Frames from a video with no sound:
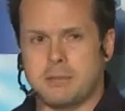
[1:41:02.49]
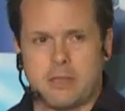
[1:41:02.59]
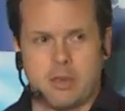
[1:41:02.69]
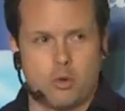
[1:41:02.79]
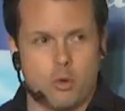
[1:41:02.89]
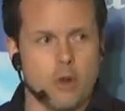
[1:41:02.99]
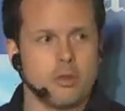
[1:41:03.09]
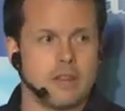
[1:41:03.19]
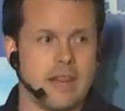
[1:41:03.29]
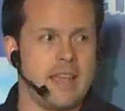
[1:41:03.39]
But the
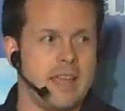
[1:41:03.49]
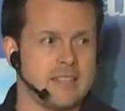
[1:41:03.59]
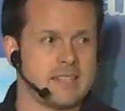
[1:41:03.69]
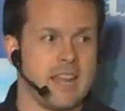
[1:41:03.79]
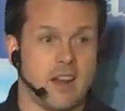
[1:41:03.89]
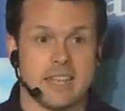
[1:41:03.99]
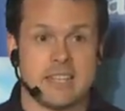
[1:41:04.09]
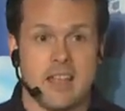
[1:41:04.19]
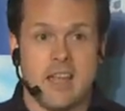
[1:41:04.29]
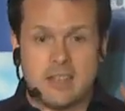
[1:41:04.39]
growth that he has seen, I
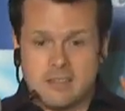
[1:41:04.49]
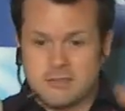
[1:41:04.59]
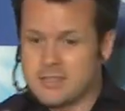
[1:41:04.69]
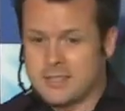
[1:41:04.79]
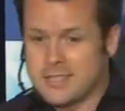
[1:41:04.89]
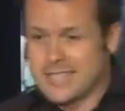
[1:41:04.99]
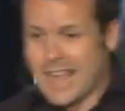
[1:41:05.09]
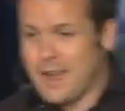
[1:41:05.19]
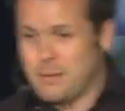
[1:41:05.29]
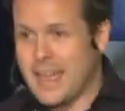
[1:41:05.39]
can
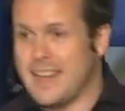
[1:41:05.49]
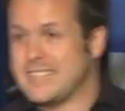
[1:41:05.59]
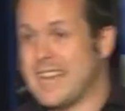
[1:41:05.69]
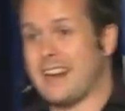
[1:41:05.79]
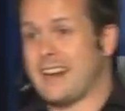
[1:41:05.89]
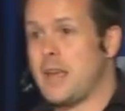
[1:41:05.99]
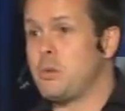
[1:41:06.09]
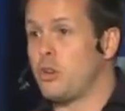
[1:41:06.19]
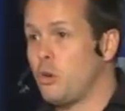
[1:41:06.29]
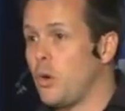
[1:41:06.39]
say without a doubt, and he
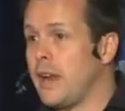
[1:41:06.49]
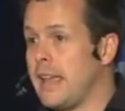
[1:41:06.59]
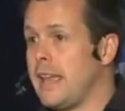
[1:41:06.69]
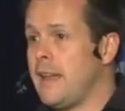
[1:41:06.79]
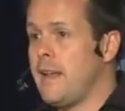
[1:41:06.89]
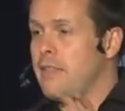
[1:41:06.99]
would agree,